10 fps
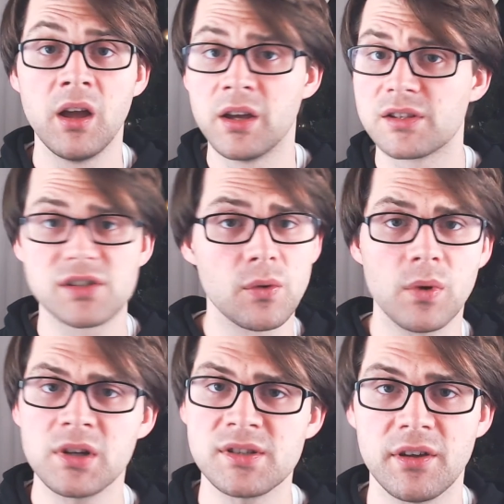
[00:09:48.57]
So what
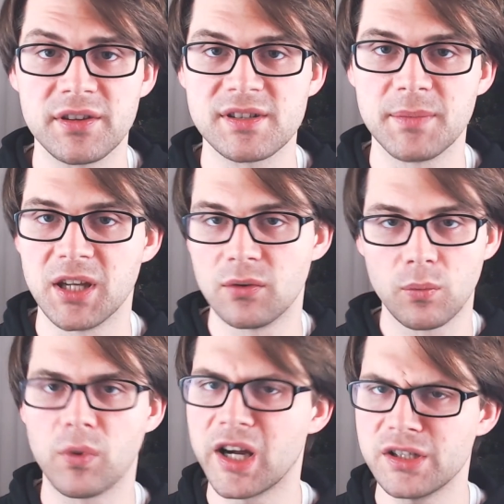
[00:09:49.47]
does all this mean?
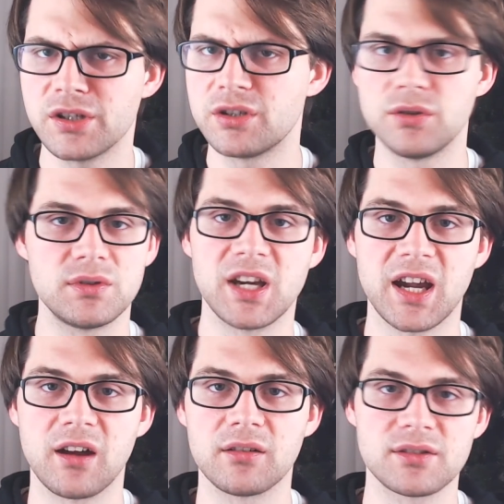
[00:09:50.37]
Why should you check
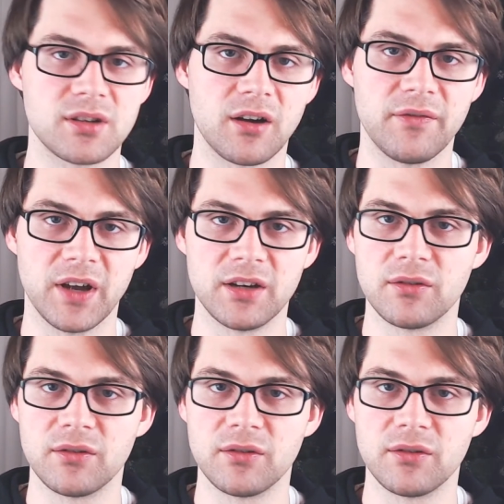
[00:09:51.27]
out Starfinder?